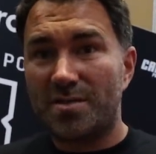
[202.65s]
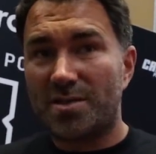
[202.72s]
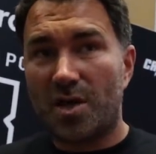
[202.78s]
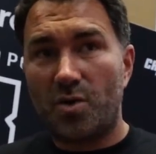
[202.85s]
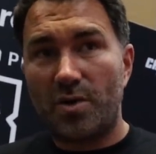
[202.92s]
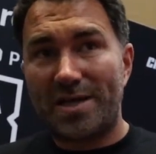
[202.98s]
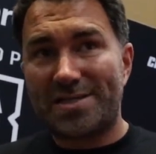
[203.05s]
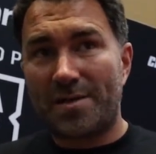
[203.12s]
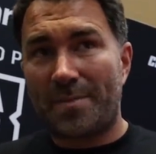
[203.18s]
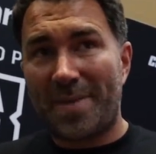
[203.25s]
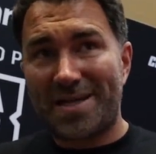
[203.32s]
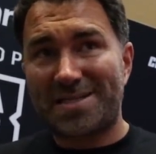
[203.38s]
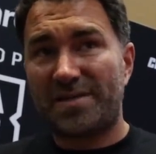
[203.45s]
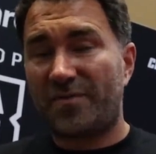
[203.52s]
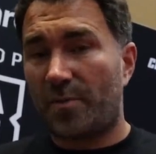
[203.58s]
So it's a
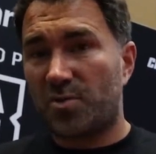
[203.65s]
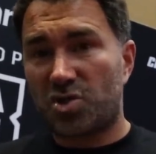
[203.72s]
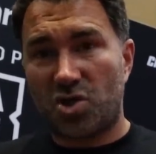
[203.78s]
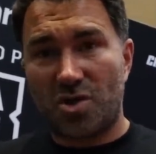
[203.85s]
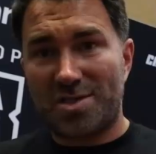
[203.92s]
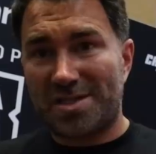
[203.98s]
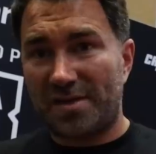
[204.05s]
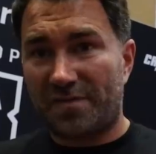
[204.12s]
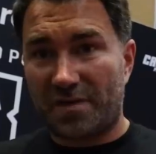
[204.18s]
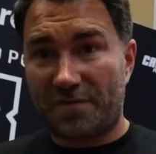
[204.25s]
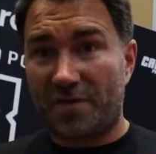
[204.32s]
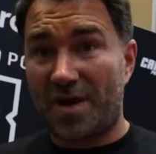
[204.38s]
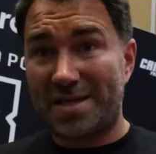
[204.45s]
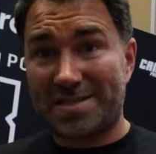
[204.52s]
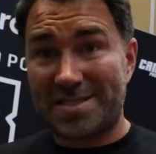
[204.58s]
massive opportunity for the
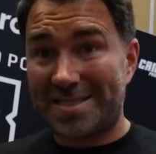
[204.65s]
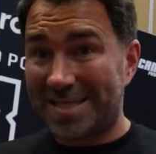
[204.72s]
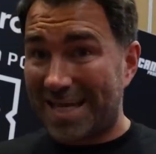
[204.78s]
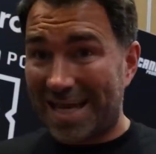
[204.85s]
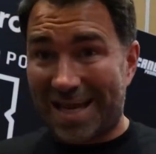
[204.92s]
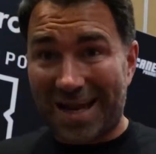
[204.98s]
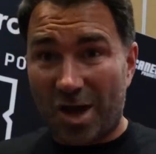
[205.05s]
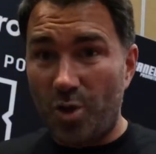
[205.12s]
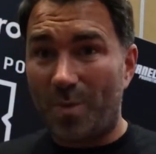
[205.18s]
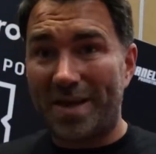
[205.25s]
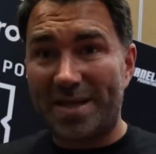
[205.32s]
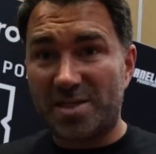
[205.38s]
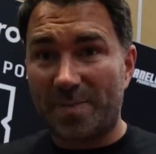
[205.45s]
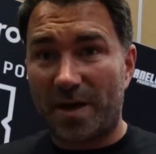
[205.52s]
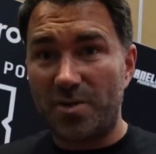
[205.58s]
fighters to get
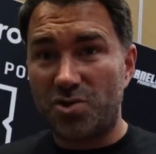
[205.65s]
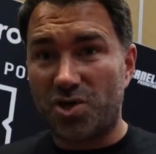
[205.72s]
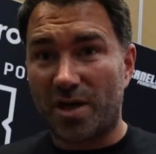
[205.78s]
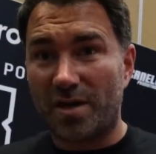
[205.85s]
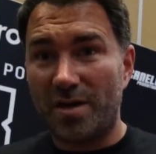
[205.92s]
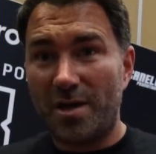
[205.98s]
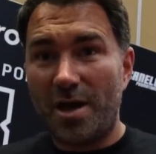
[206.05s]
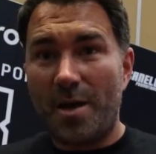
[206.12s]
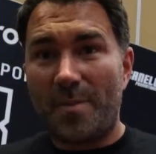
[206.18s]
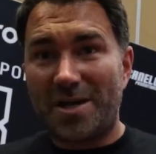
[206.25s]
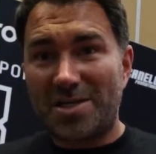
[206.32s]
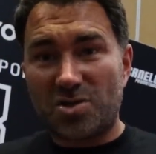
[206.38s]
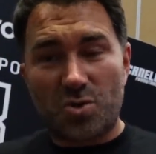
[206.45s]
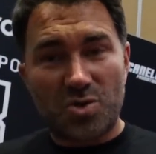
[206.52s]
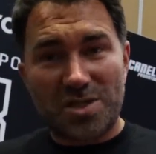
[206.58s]
global exposure
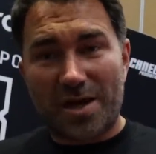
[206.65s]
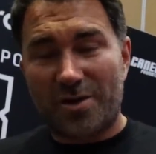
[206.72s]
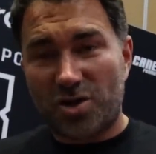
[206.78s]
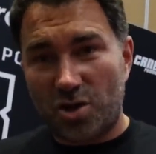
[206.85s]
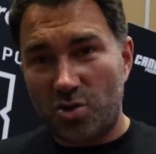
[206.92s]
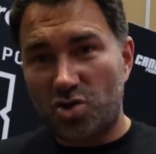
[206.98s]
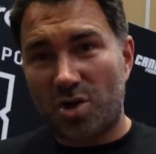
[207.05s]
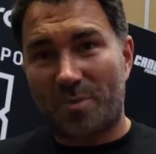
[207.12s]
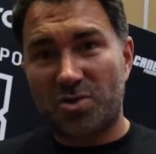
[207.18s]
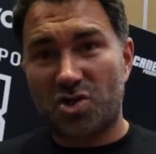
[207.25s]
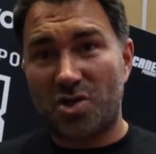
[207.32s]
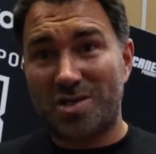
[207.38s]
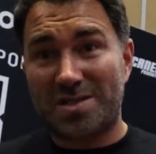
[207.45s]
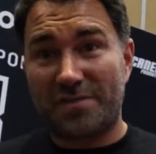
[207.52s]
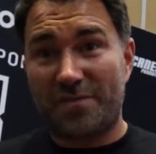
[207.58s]
but it's also a huge
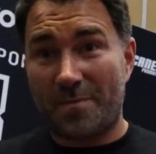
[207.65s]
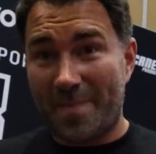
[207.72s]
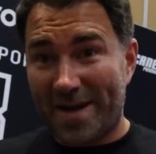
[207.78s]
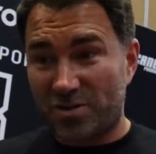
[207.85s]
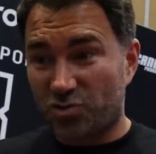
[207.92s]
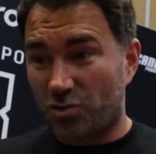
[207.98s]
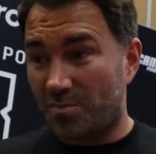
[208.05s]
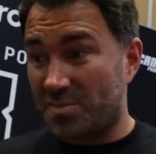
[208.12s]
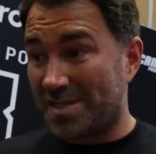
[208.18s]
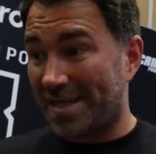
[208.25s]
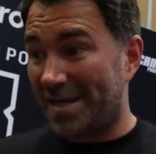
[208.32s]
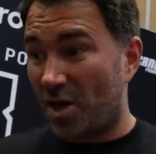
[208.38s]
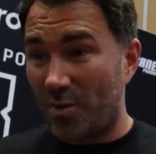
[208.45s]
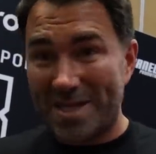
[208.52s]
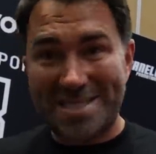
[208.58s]
opportunity for Matchroom to
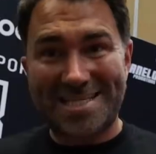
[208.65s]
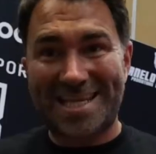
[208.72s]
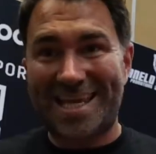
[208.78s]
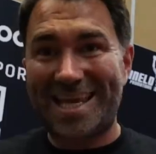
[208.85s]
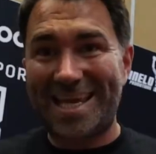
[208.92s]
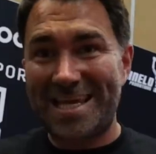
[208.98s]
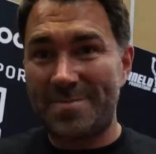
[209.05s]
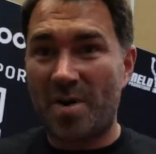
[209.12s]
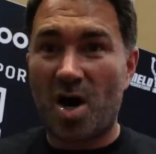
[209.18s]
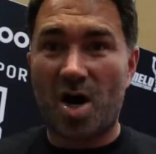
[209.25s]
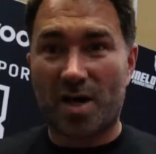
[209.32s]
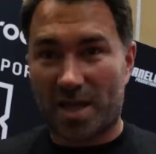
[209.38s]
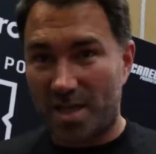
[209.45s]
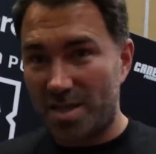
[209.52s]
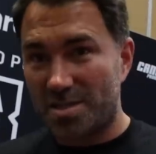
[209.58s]
go into key
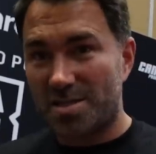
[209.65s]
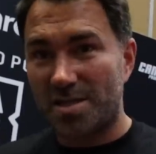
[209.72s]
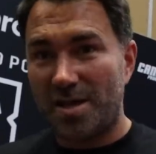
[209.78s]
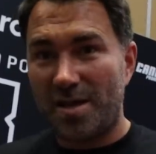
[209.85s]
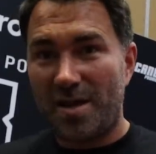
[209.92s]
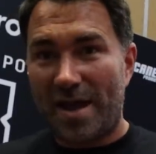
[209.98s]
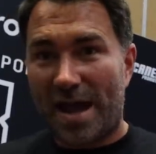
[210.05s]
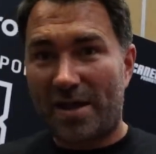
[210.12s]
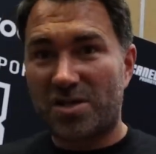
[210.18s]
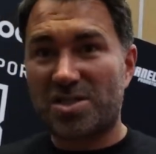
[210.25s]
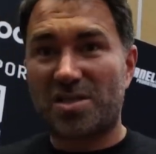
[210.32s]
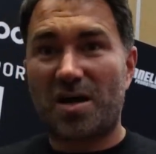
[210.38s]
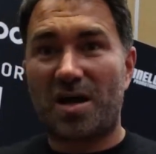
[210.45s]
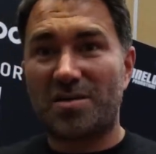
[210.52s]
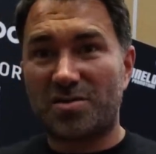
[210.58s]
markets and
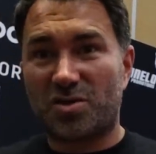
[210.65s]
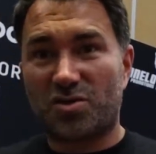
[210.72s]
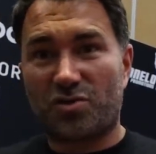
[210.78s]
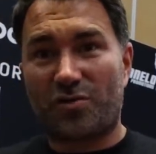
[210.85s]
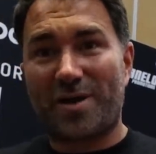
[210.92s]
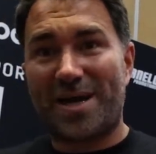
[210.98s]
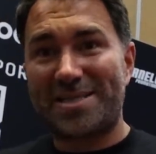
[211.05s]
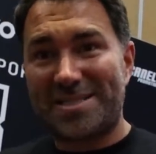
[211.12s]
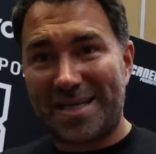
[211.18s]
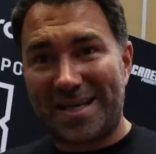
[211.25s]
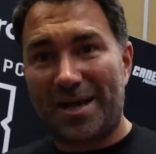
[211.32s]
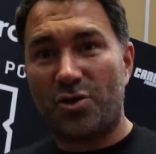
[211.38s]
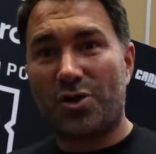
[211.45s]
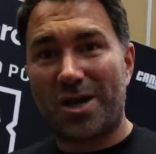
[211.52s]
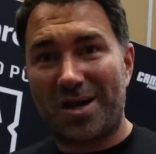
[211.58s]
start creating
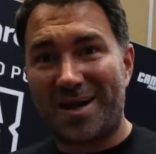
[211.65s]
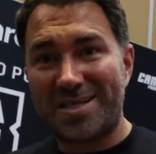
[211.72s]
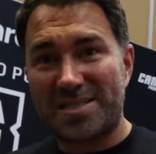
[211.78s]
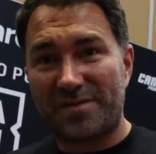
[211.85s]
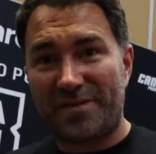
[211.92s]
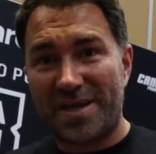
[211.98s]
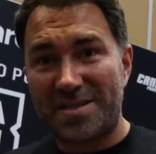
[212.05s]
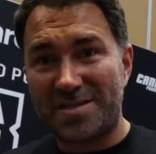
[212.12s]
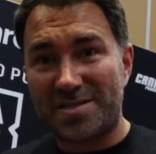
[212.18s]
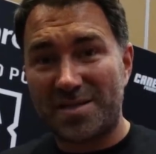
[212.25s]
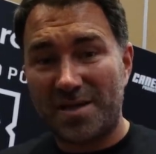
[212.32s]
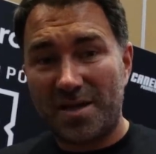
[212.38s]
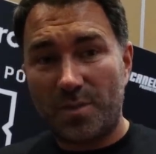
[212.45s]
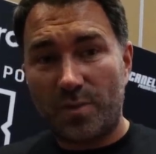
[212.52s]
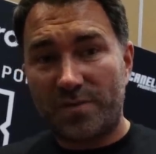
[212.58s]
localized events.
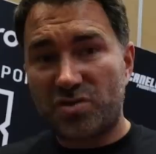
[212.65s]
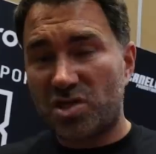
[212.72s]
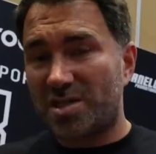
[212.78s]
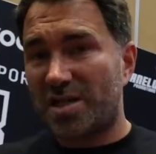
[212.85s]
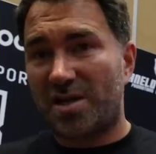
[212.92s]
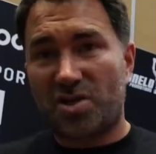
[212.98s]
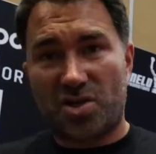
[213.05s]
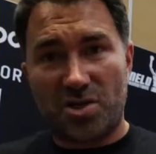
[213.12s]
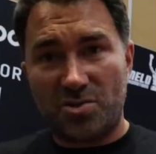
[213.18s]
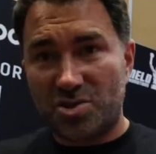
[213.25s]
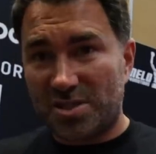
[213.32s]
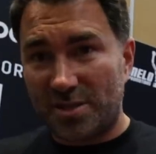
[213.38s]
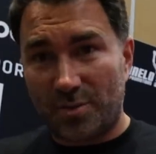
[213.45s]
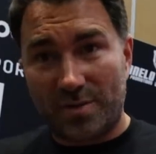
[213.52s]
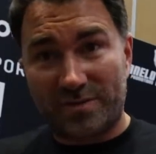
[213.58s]
We've just done a
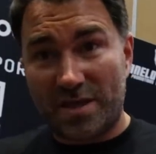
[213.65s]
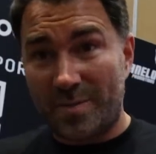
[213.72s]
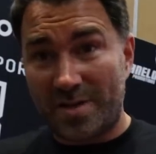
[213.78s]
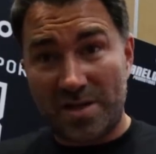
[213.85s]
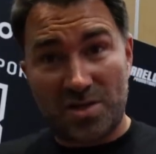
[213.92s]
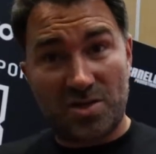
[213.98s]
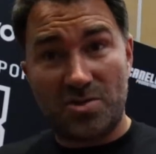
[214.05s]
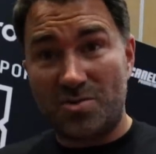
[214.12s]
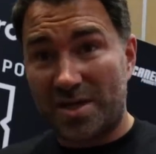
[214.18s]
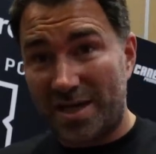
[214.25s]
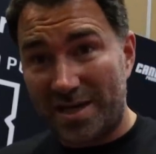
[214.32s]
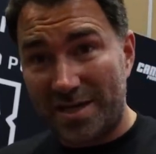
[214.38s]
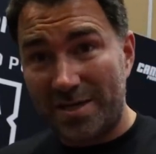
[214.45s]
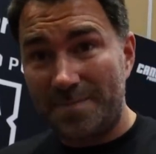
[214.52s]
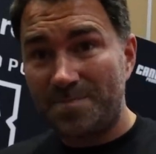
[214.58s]
huge deal with them in the
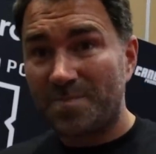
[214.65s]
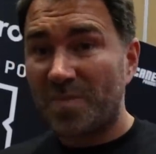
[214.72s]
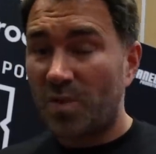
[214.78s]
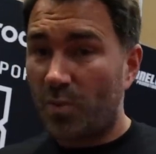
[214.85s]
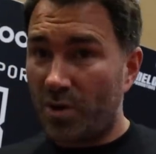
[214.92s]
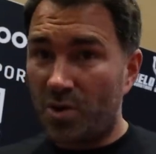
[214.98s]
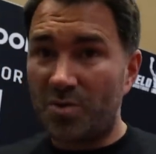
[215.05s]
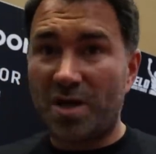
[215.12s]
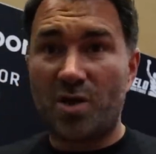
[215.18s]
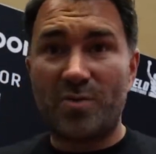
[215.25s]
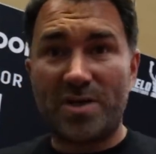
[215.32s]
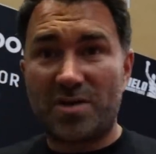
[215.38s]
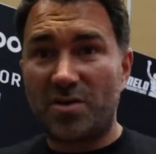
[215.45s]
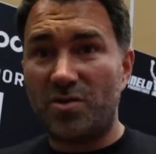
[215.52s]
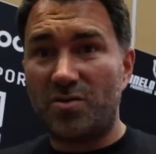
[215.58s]
UK. We all know
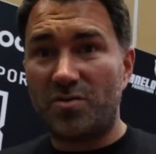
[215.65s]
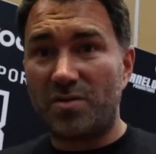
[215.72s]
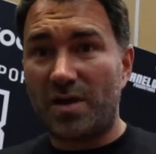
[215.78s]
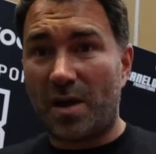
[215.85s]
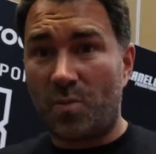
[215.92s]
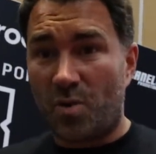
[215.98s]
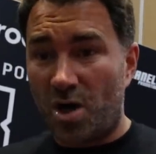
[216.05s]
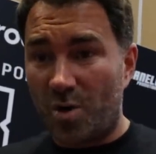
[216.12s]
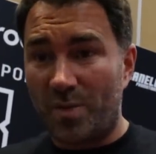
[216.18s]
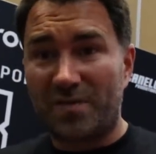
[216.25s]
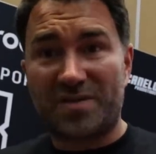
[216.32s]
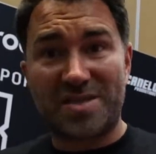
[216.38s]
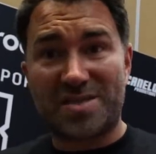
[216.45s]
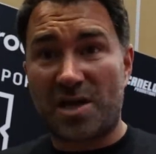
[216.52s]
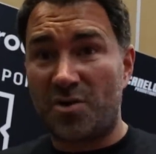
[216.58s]
we do and work
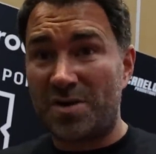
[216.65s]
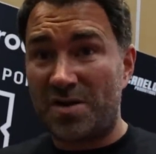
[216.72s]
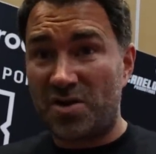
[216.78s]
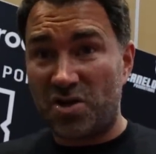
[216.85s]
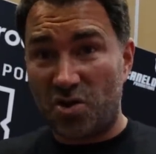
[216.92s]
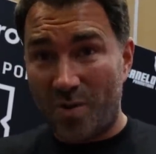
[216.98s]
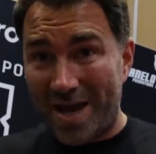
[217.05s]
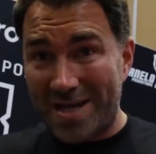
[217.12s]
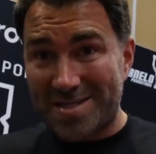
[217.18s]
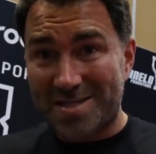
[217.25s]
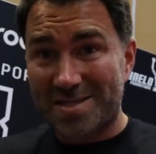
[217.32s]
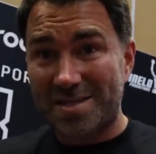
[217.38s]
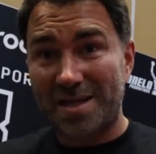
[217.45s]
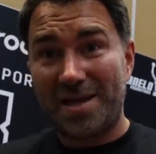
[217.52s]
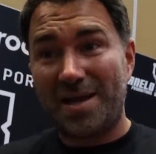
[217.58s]
with DAZN in the
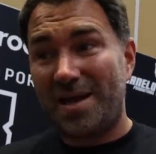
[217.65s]
US.